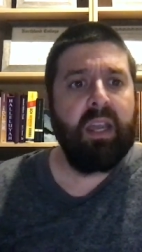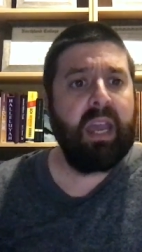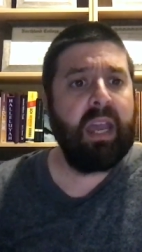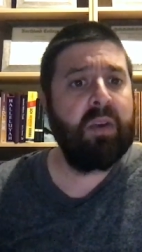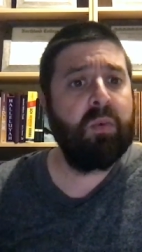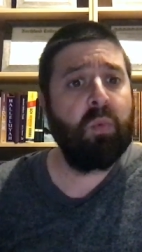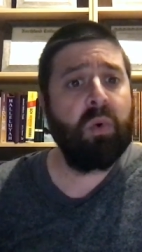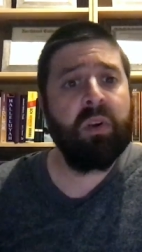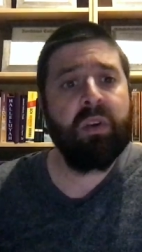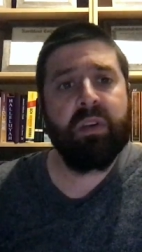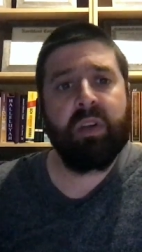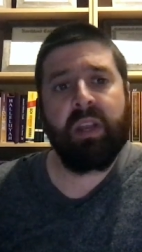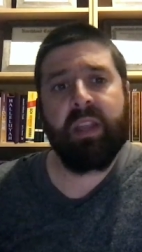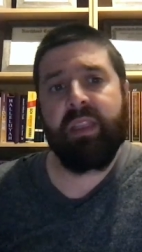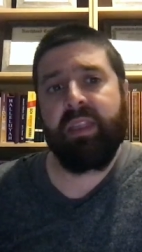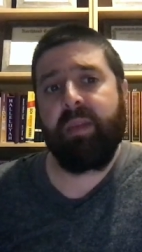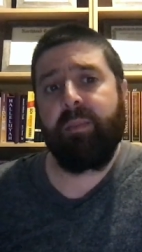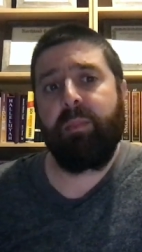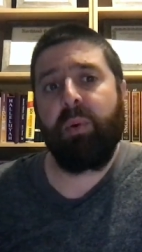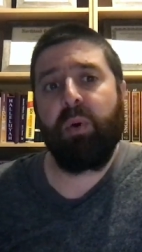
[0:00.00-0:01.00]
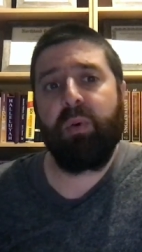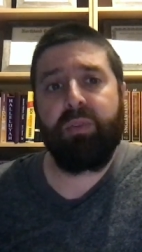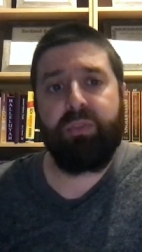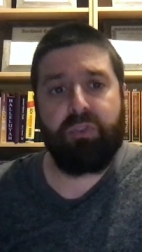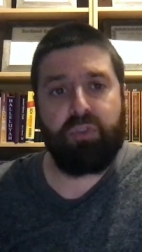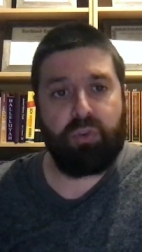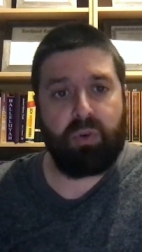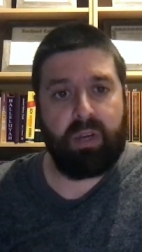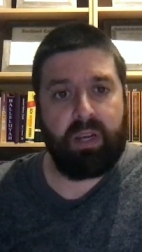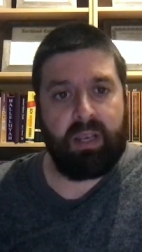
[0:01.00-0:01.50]
And one night they
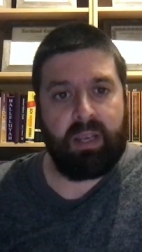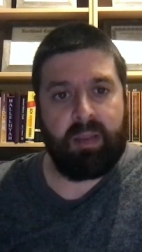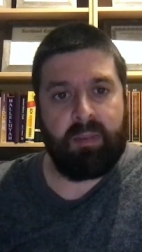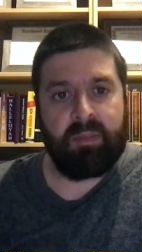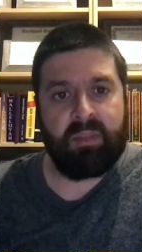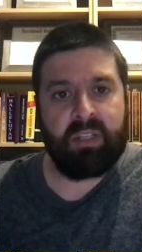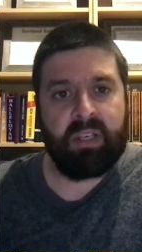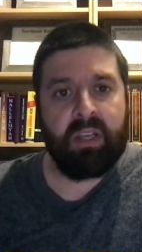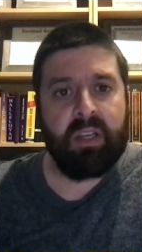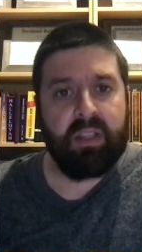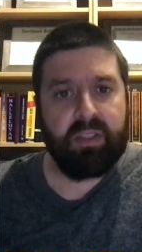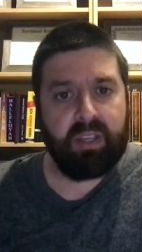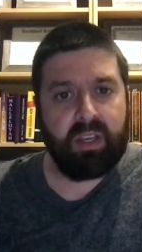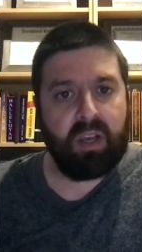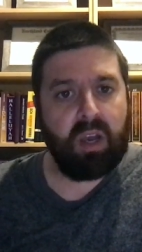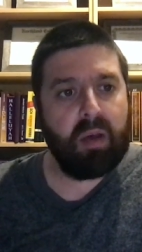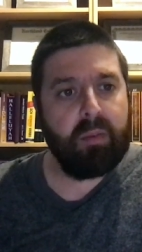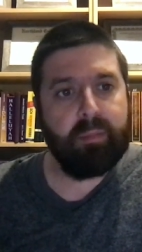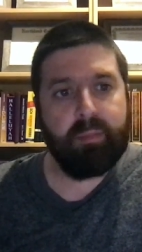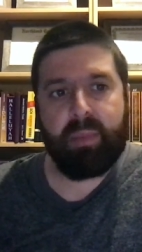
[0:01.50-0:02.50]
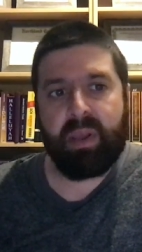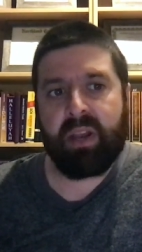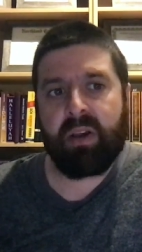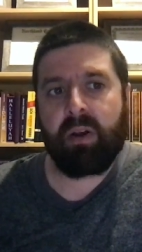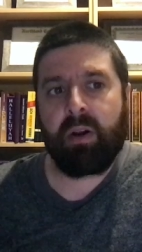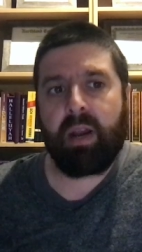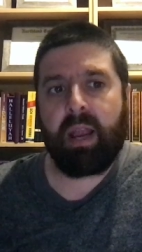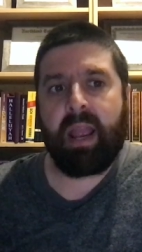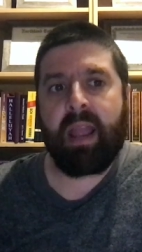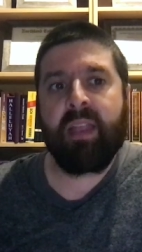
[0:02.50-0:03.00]
both dreamed, the
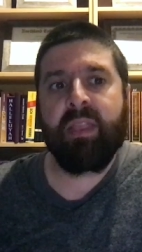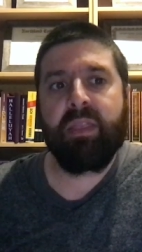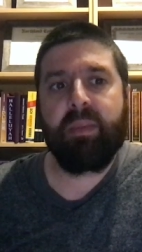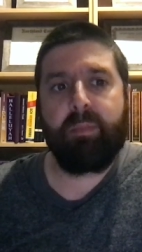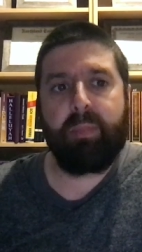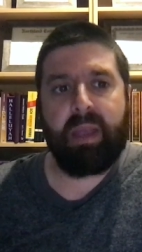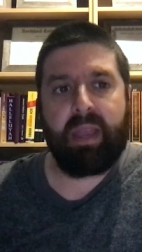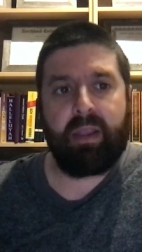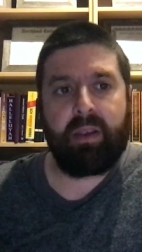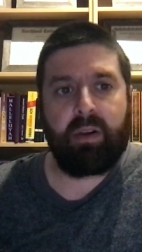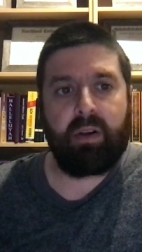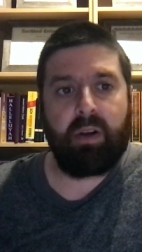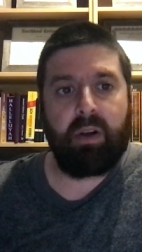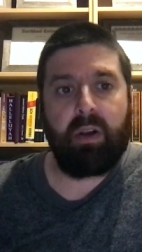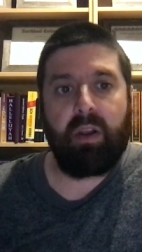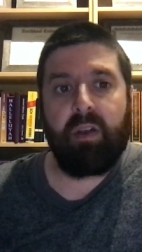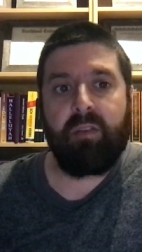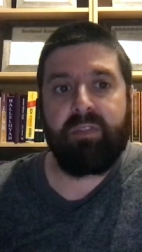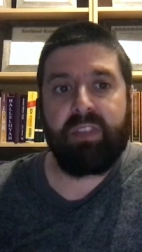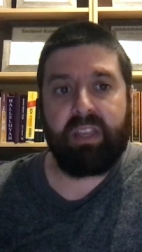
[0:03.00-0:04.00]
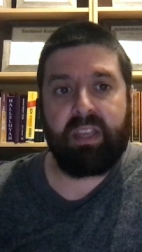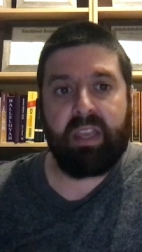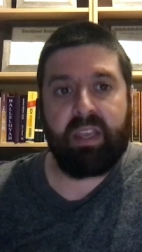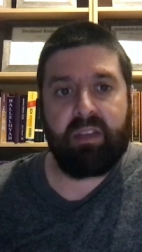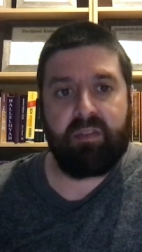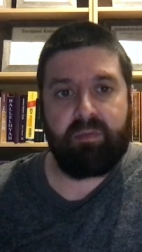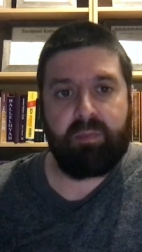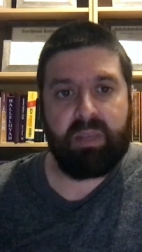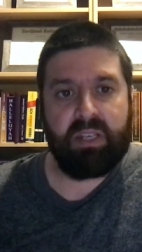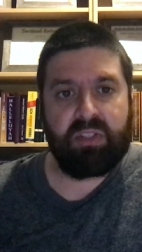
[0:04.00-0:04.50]
cupbearer and the baker of the
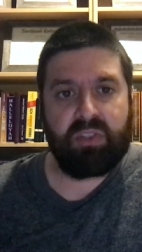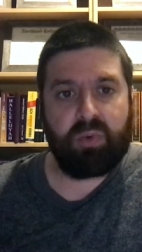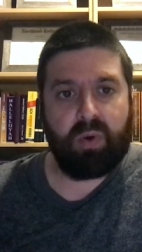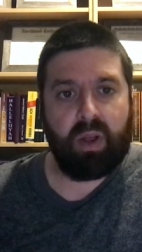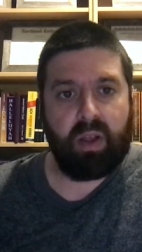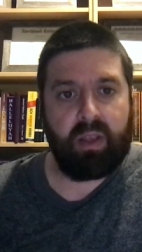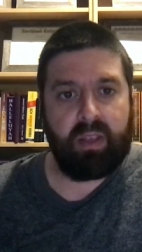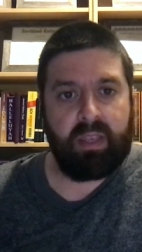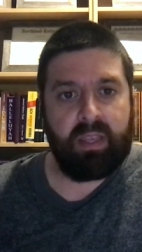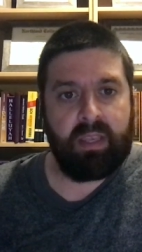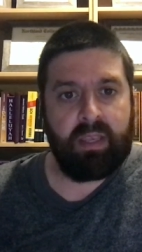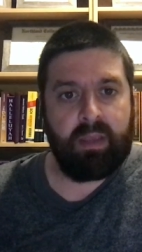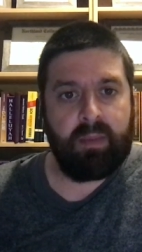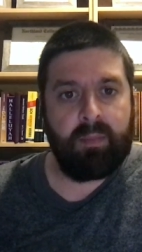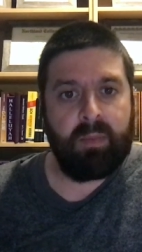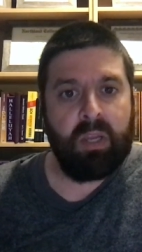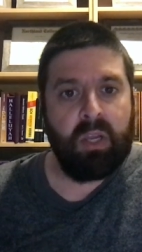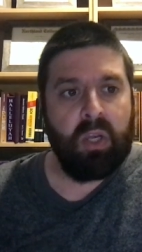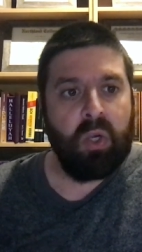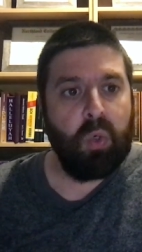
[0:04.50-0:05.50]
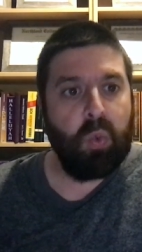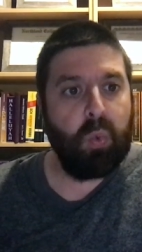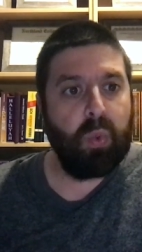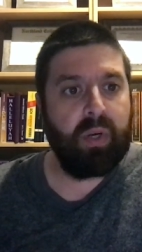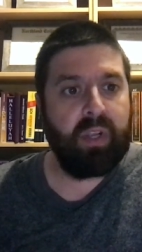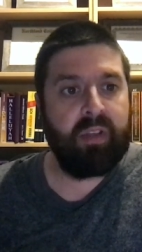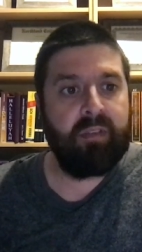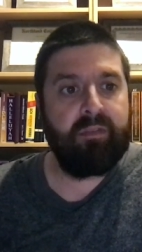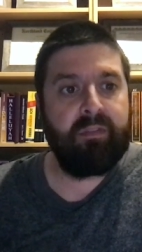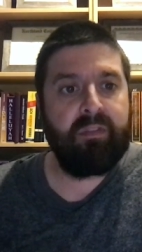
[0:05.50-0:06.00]
king of Mitsrayim, who were
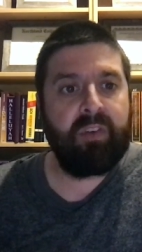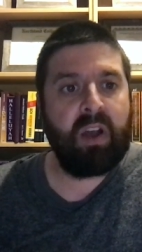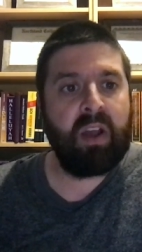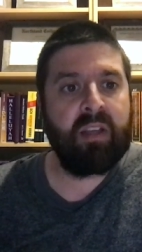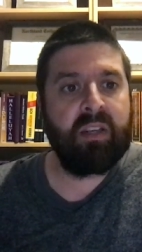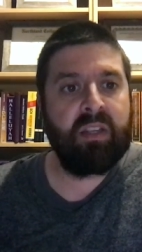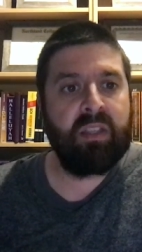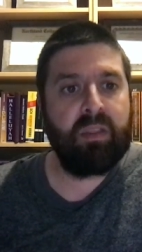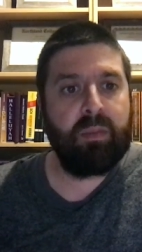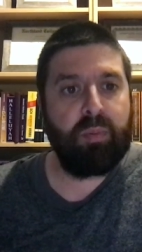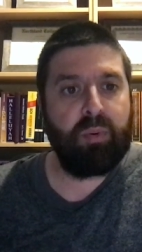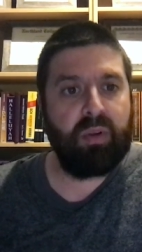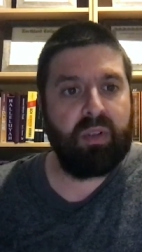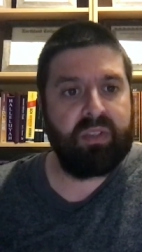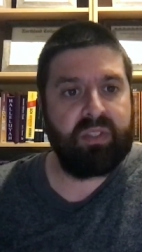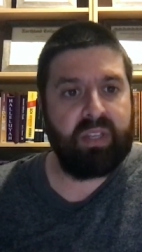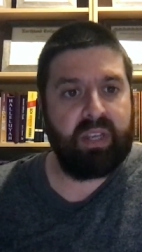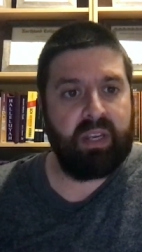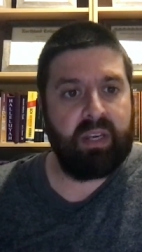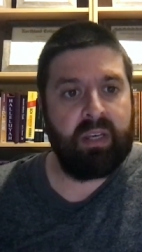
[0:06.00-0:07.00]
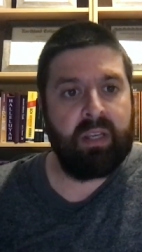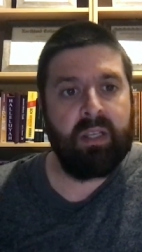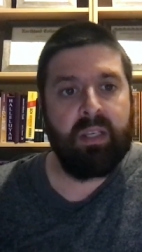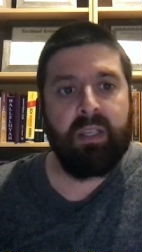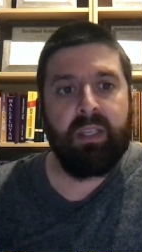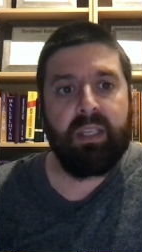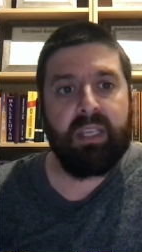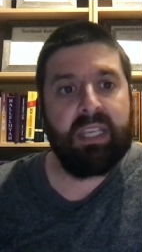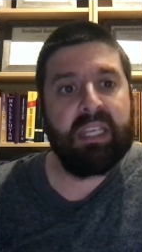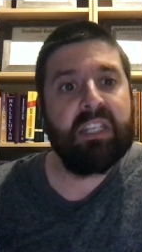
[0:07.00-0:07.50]
confined in the prison,
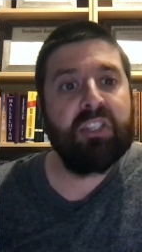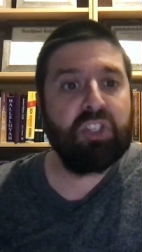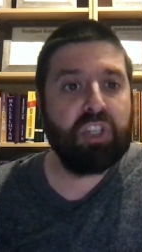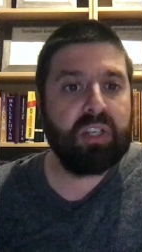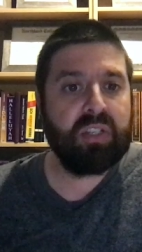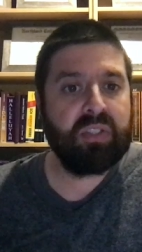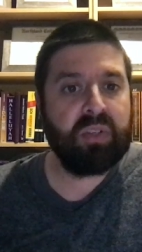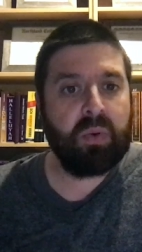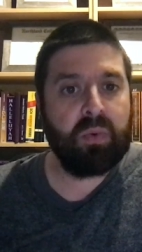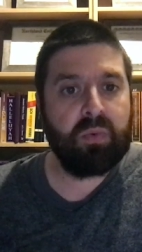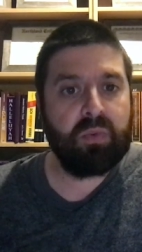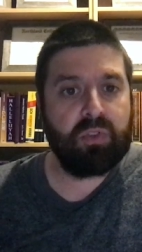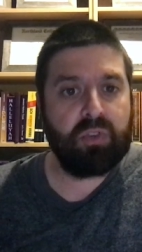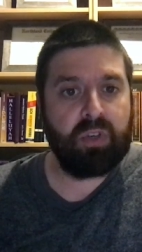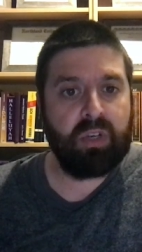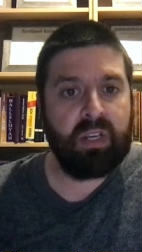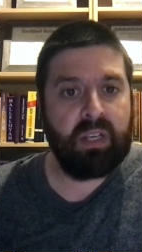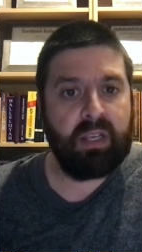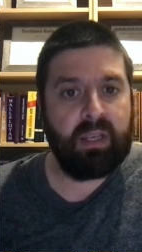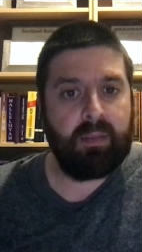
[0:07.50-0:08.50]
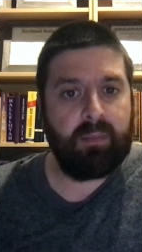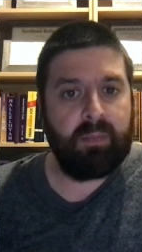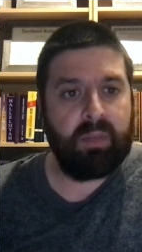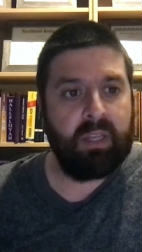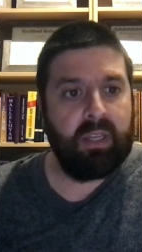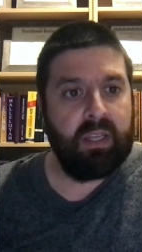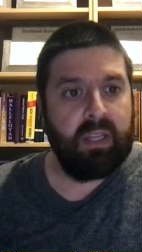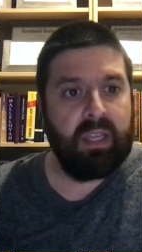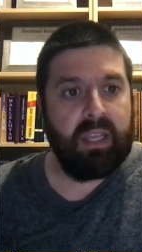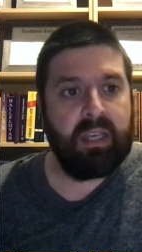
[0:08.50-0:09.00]
each his own dream,
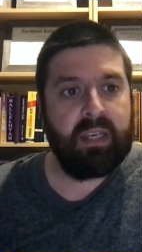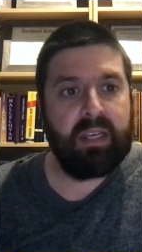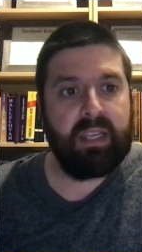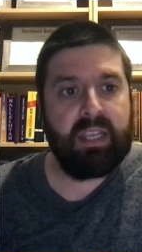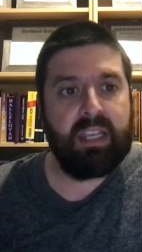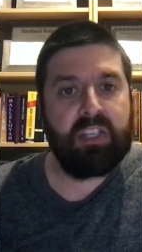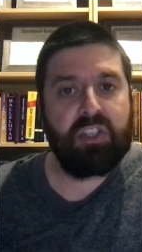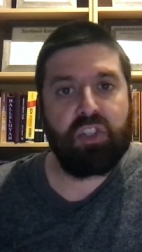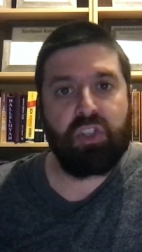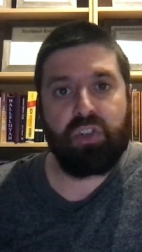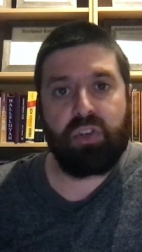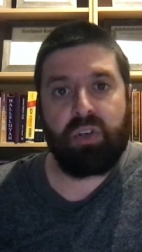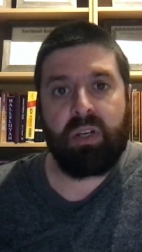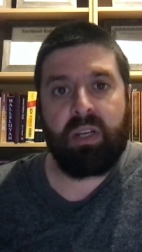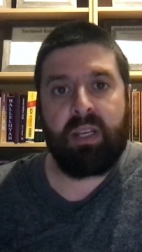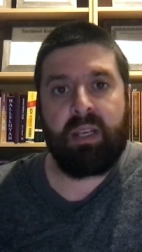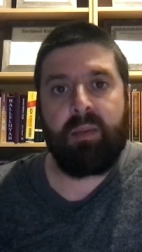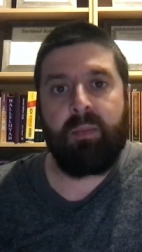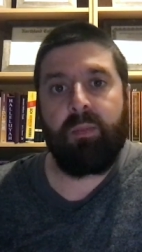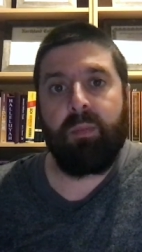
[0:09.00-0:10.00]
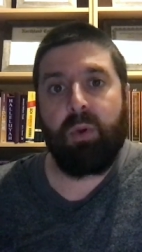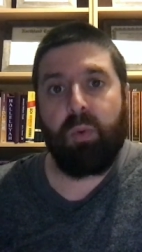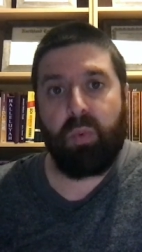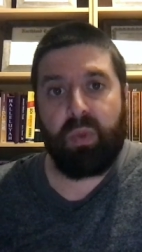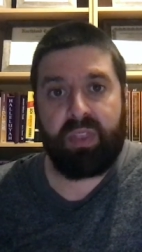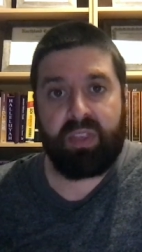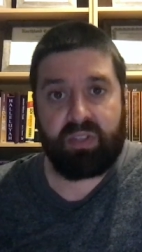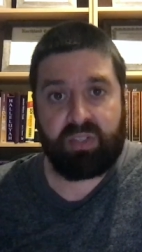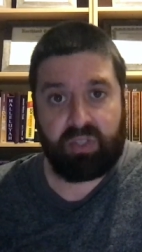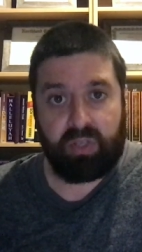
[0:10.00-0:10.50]
in each dream
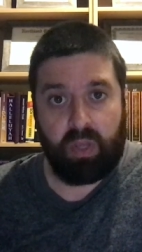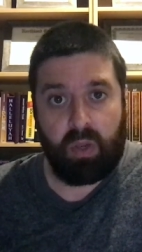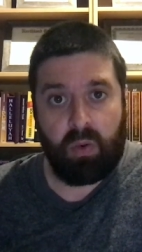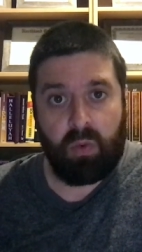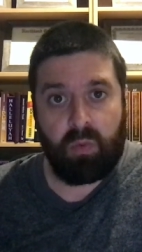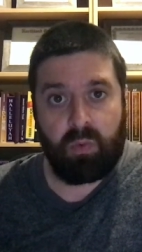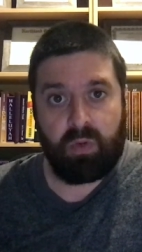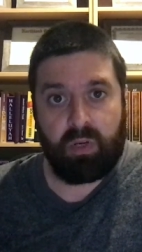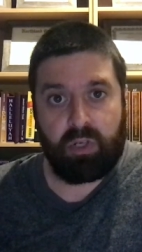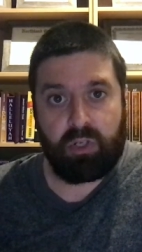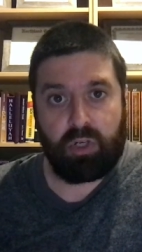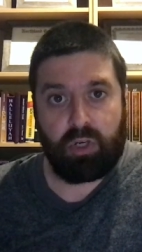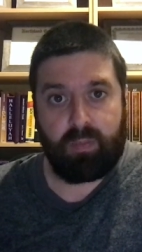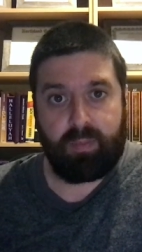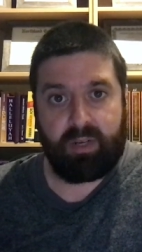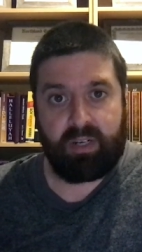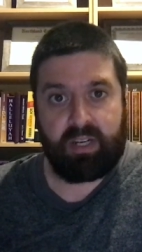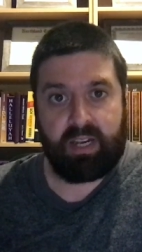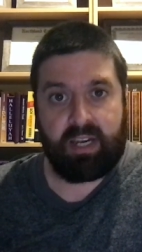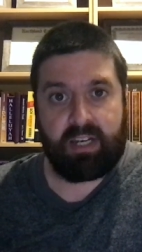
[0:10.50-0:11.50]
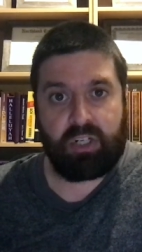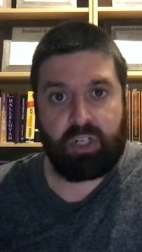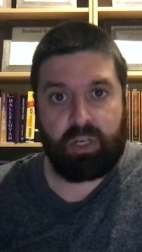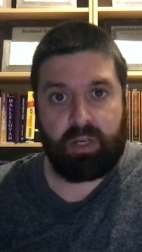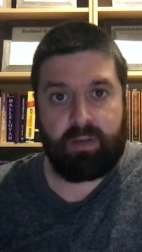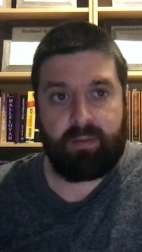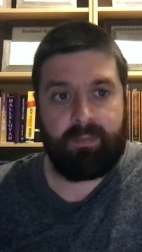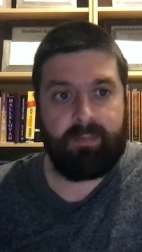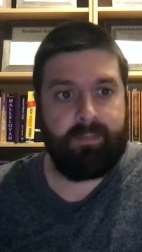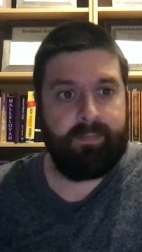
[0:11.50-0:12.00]
with its own
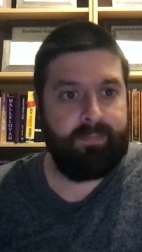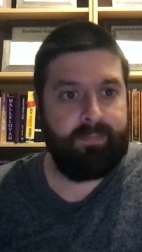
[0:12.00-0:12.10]
interpretation.